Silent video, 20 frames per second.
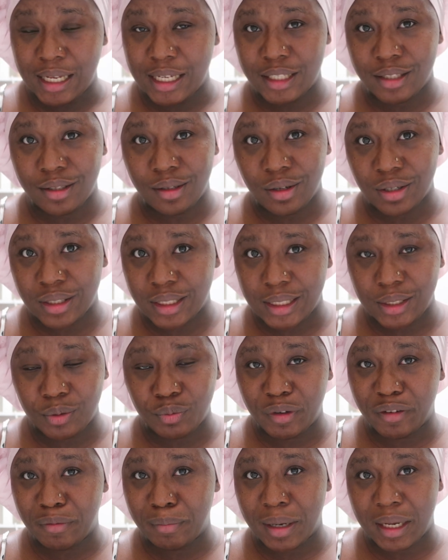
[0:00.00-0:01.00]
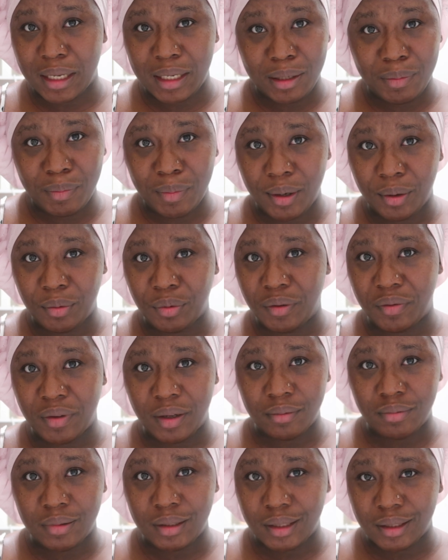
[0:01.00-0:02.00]
it's logged in with my email, with
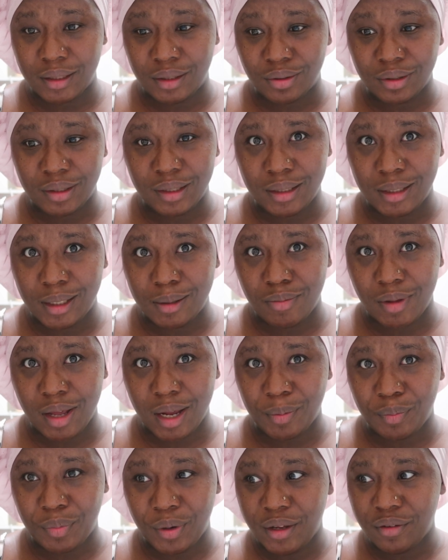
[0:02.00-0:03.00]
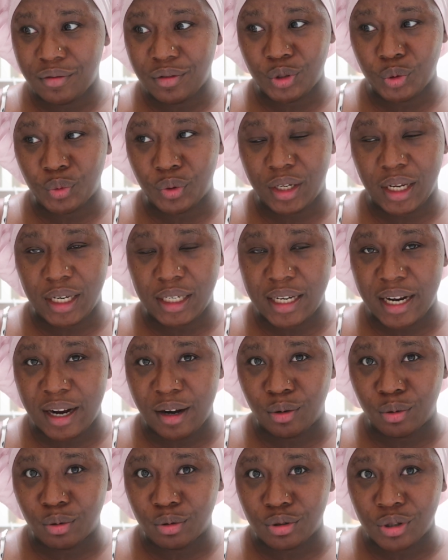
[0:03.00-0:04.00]
everything, all the game that I play, even the one that I
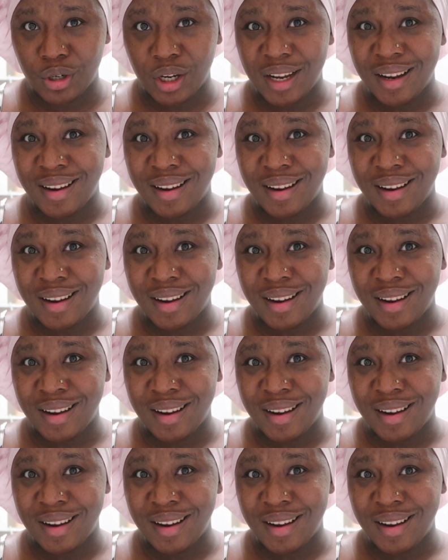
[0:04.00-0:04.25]
download.